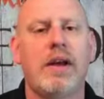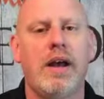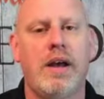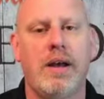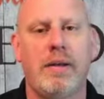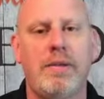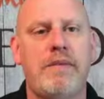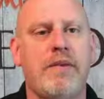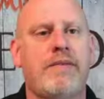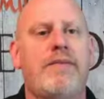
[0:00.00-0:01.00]

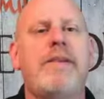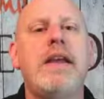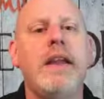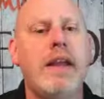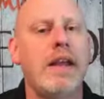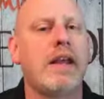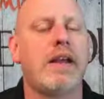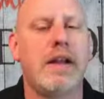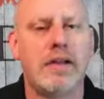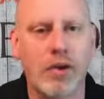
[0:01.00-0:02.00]
if you're feeling
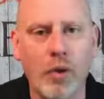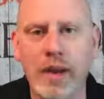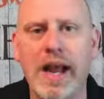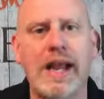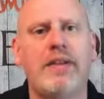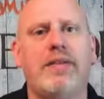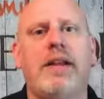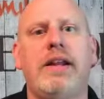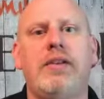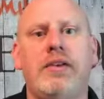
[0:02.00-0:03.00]
totally
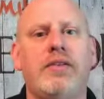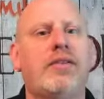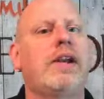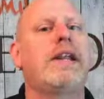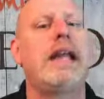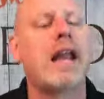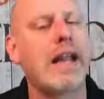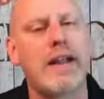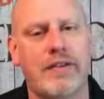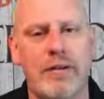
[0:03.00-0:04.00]
isolated, to start
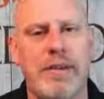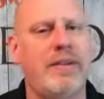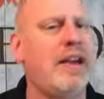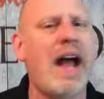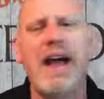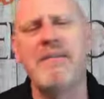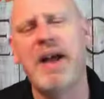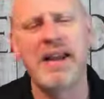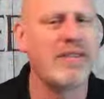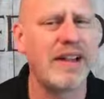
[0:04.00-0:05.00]
yelling at somebody saying, I'm
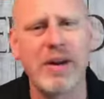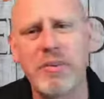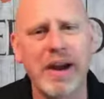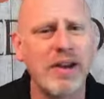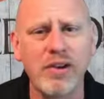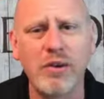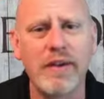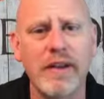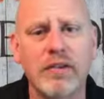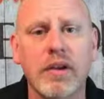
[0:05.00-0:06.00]
isolated, why are you
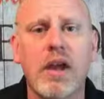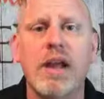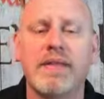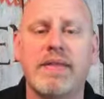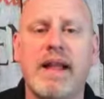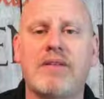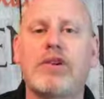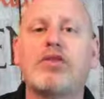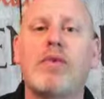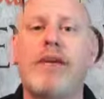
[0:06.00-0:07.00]
doing this? That's
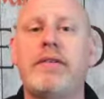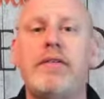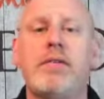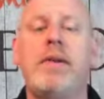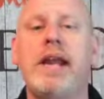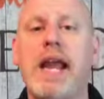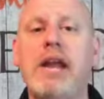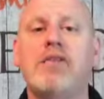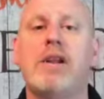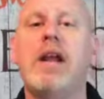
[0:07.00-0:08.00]
aggressive
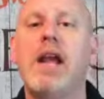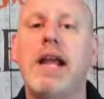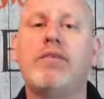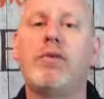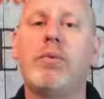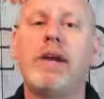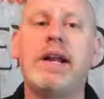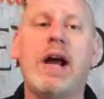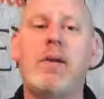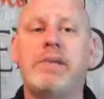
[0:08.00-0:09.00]
communication. And so we're going
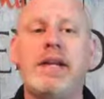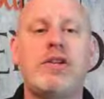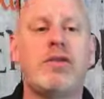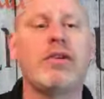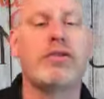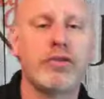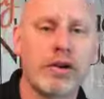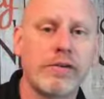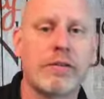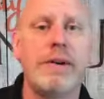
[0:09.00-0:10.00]
to help teach you
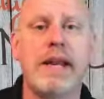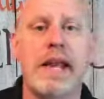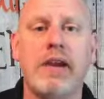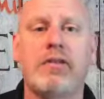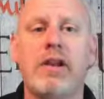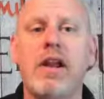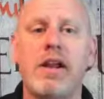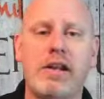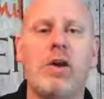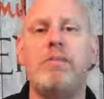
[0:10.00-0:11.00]
assertive communication
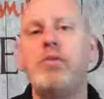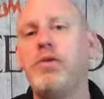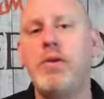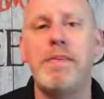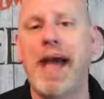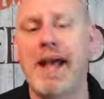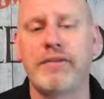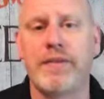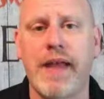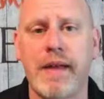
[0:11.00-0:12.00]
to help move you
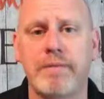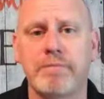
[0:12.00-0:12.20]
past that.